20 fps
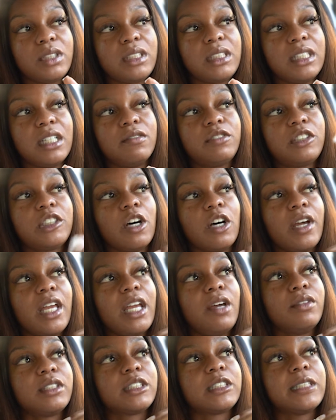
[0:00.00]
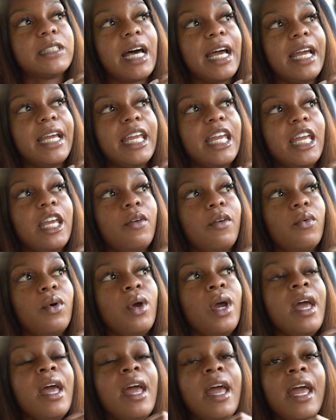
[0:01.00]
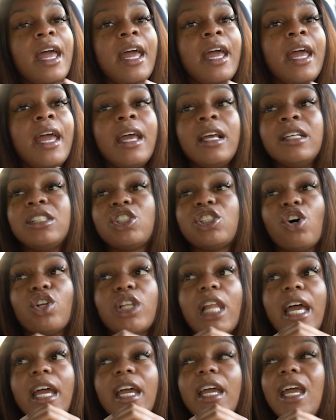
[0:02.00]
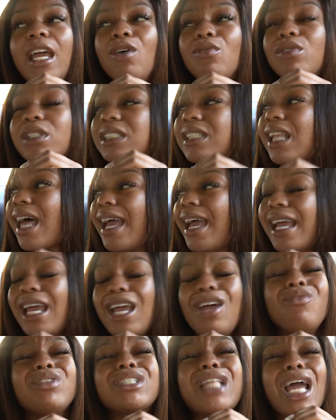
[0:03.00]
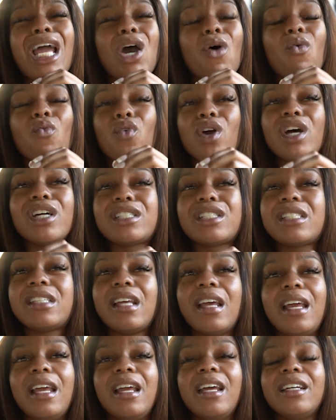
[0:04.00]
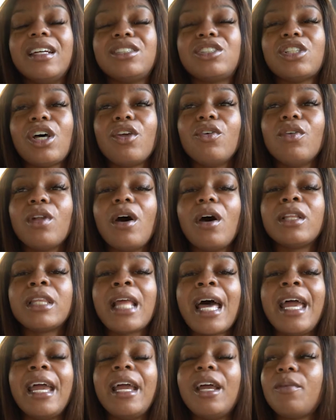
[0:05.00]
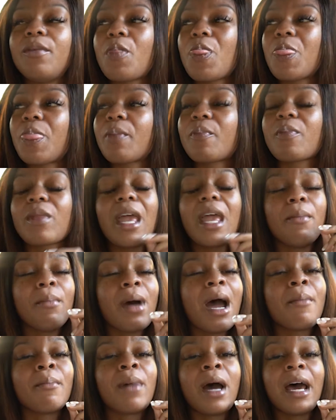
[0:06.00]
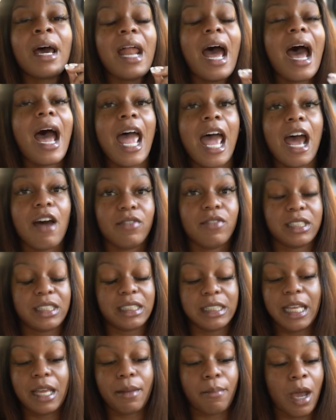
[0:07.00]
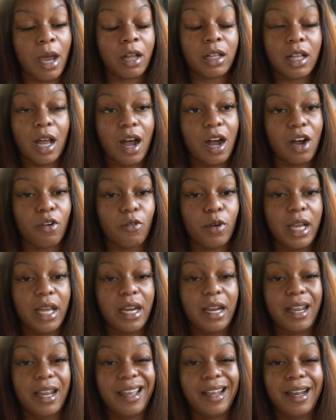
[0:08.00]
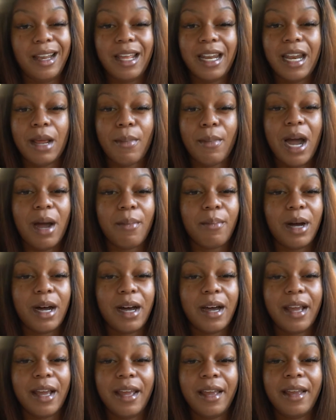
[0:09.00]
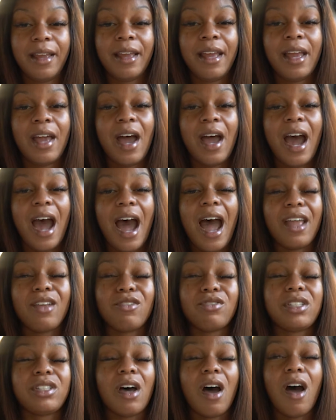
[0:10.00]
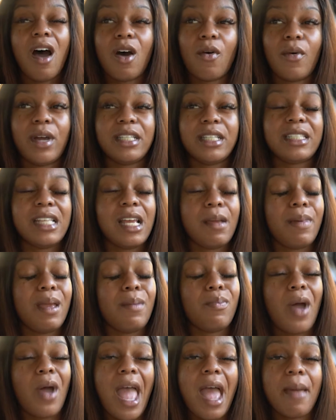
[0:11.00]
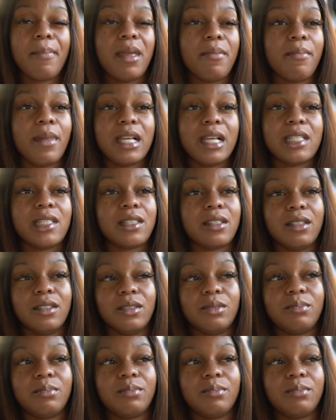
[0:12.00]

stuff. So he was like, he, so like it was like it was like a rush thing. So you know, like in my mind, I have a slick mouth already, and then in my mind, I used to always think people had me messed up.